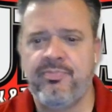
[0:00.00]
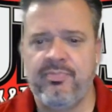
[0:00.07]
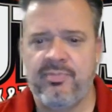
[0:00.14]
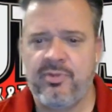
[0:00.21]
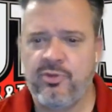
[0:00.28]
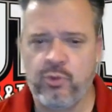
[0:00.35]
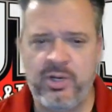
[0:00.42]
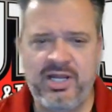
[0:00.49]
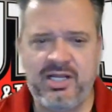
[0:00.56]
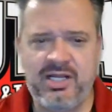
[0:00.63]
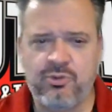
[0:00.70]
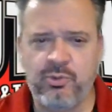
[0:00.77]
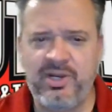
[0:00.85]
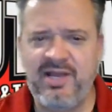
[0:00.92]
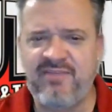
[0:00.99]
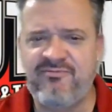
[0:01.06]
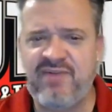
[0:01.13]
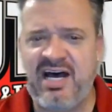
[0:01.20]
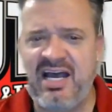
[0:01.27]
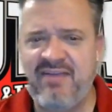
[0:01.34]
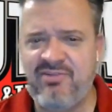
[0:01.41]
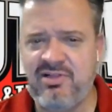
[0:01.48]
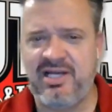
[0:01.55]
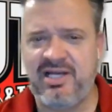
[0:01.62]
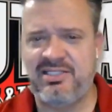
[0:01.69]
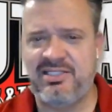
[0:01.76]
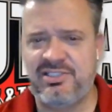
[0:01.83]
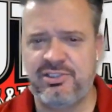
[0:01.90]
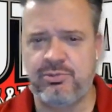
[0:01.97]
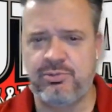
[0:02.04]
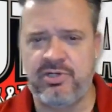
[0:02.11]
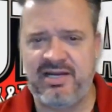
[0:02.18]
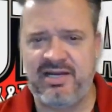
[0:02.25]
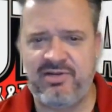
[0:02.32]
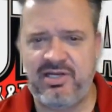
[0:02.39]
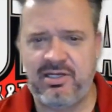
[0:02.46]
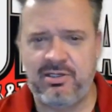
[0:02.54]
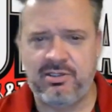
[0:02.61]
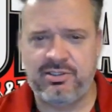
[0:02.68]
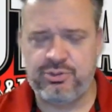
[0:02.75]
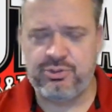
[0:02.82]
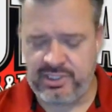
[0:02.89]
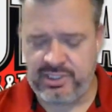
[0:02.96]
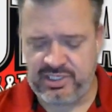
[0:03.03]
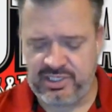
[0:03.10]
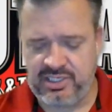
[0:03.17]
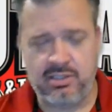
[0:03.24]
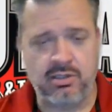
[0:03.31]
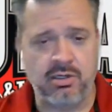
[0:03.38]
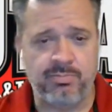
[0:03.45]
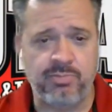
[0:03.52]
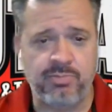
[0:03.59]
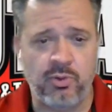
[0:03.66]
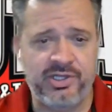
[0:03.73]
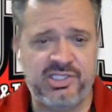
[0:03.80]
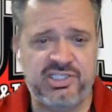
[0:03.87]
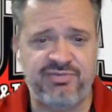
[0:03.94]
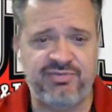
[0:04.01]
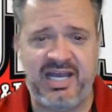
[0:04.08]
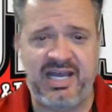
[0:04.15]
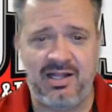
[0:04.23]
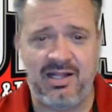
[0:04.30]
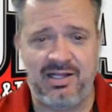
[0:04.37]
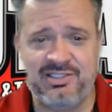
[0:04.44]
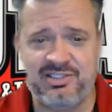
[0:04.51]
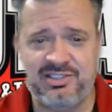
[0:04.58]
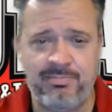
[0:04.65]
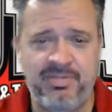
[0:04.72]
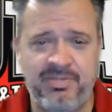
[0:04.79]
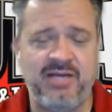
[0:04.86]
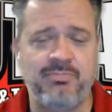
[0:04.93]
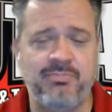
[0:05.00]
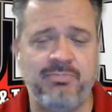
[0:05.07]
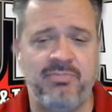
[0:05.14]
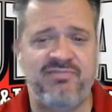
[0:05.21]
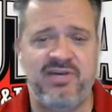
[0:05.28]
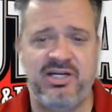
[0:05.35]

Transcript: Three of the 5 classes we're having down there this weekend are points finales, the big modified